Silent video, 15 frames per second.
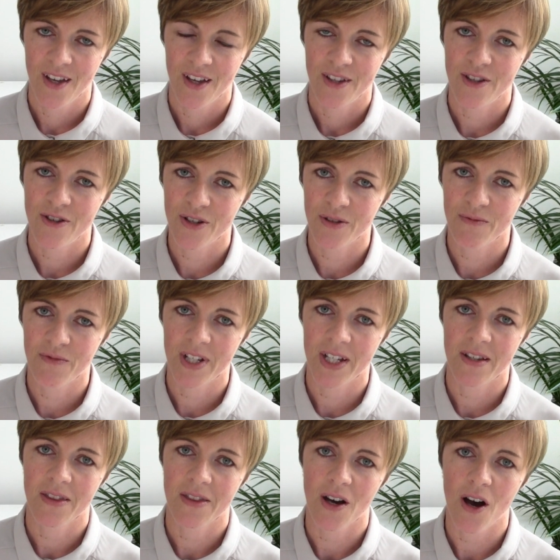You can
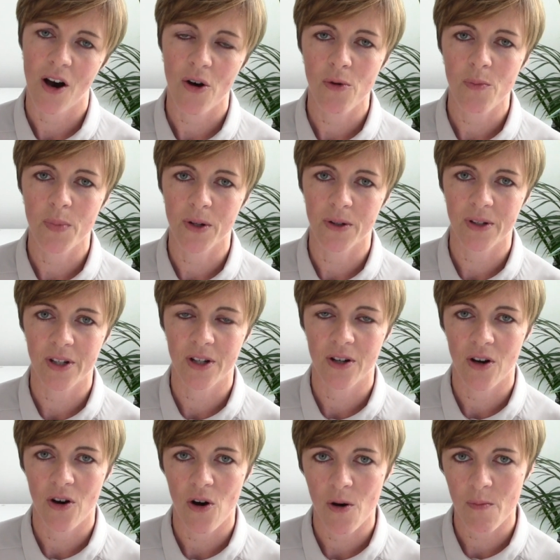read the whole book
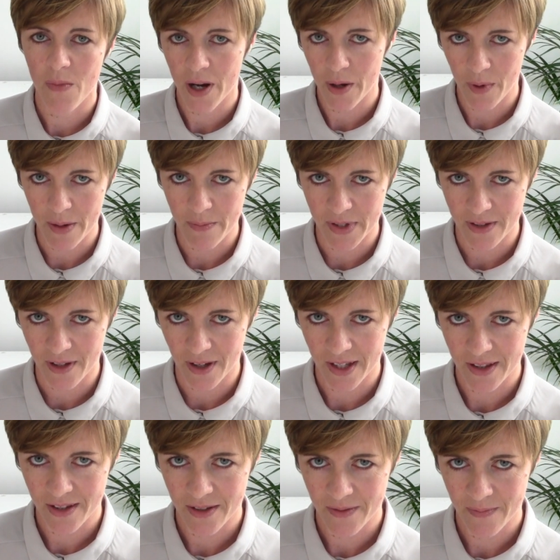on my
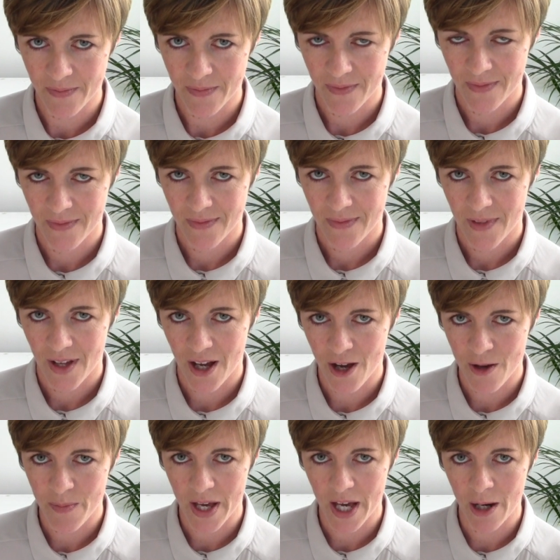website. I
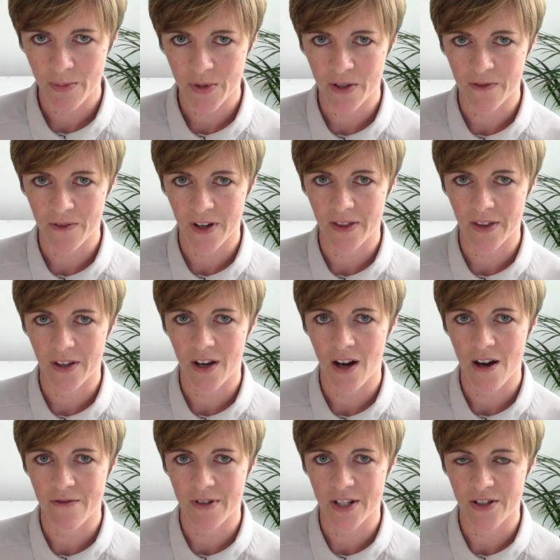hope it helps you find the
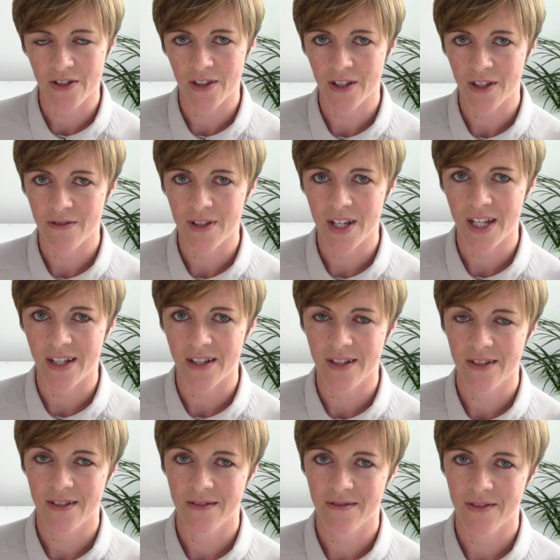courage that you need
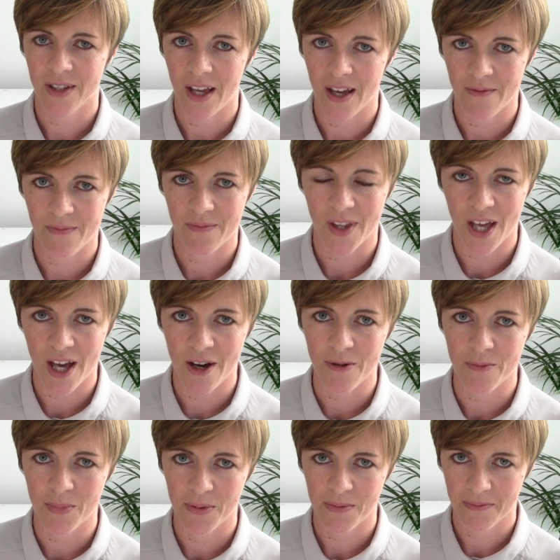to get the
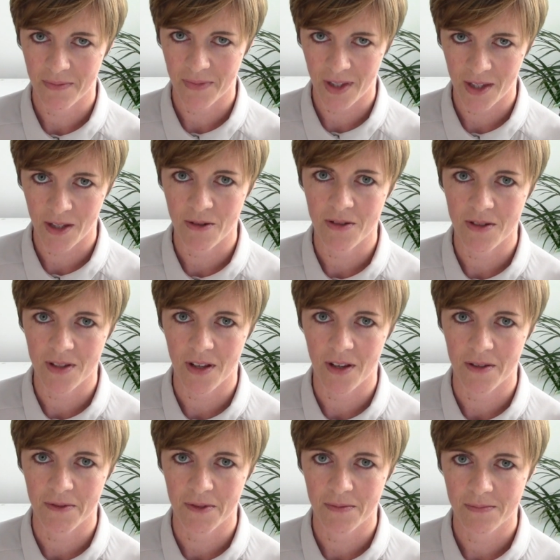help that you
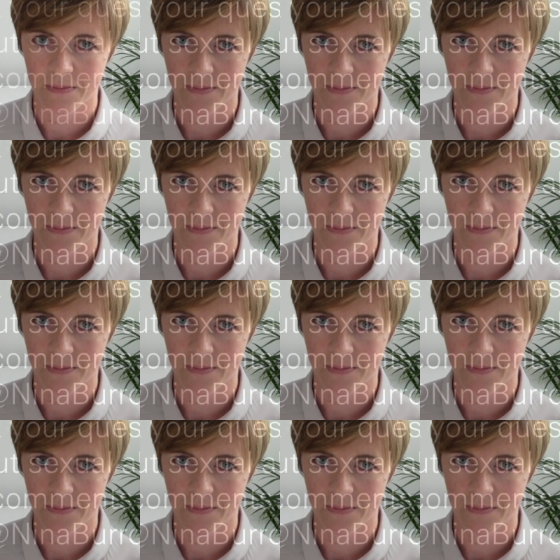deserve.